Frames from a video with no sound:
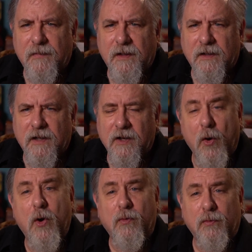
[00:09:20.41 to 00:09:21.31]
and they're like,
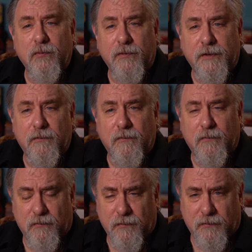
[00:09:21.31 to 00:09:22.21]
"Oh,
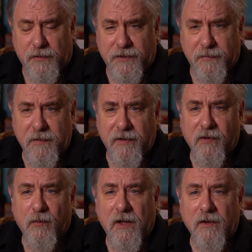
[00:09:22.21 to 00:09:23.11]
did you meet
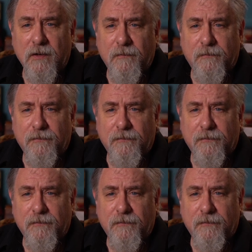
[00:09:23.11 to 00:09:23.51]
Peter Weller?"